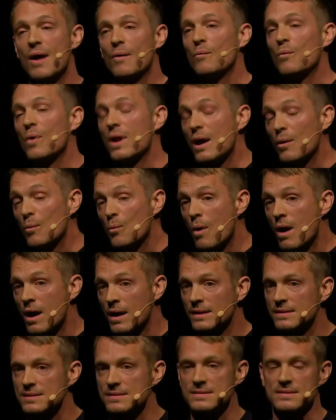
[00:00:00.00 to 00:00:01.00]
What I
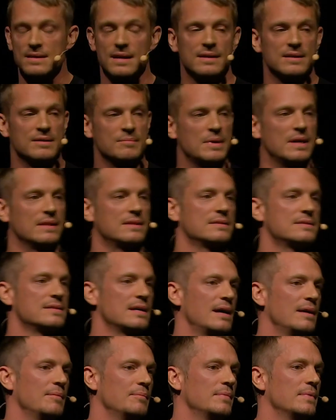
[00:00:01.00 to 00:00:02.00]
wanted to say to him at the
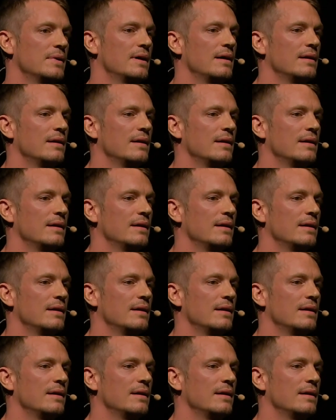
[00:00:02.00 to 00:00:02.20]
time,